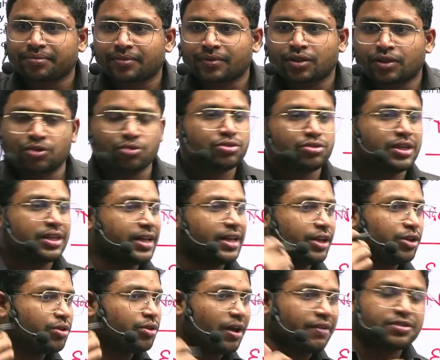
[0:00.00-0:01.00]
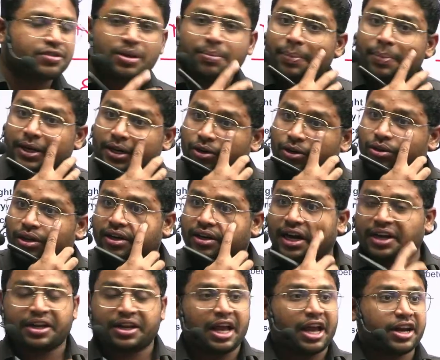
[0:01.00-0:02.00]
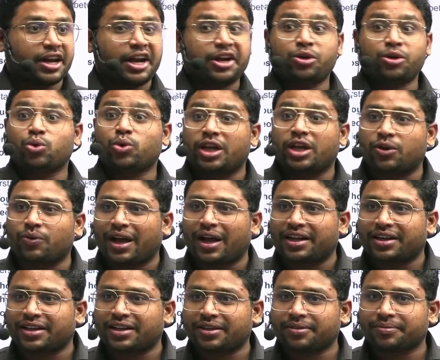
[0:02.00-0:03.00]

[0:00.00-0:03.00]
You say that you have some particular right to equality.